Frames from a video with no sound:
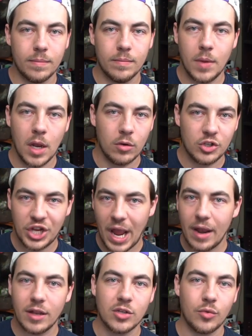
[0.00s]
you know, chat
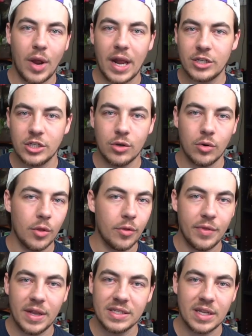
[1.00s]
interaction or other
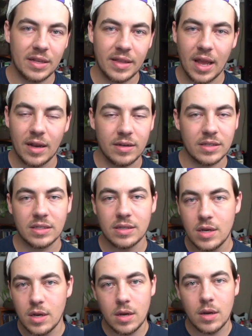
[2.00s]
things like that, because
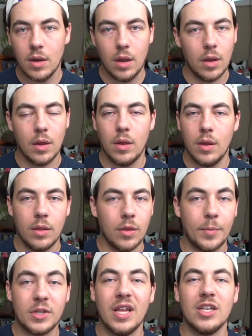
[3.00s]
the
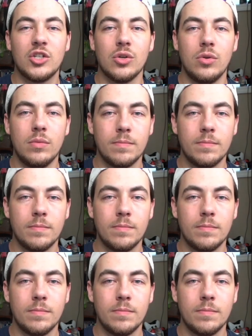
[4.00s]
potential,